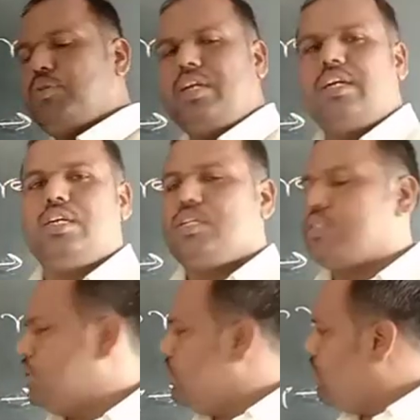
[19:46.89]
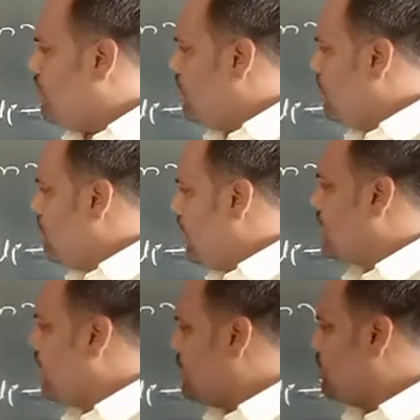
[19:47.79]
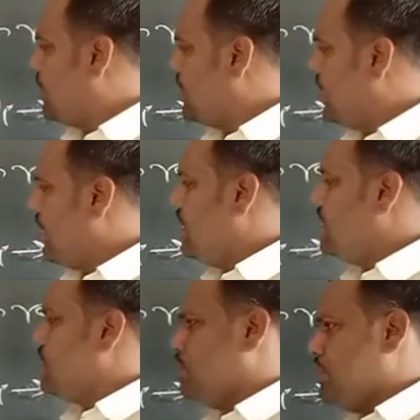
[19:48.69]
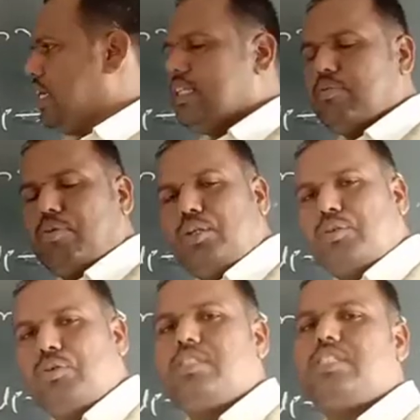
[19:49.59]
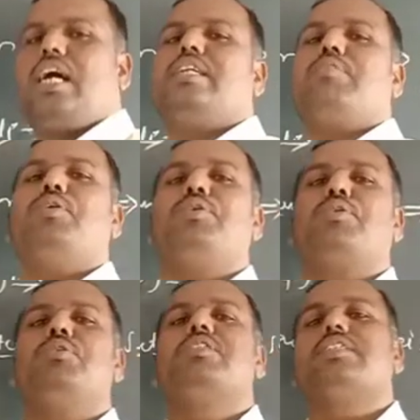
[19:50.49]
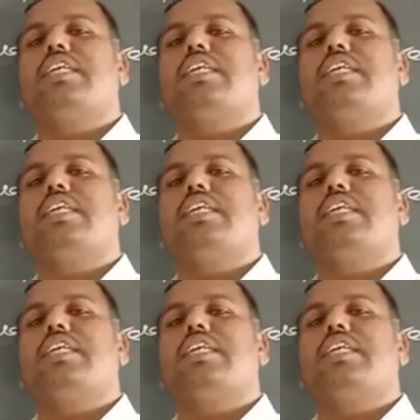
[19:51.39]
So by transferring the energy to the other molecules get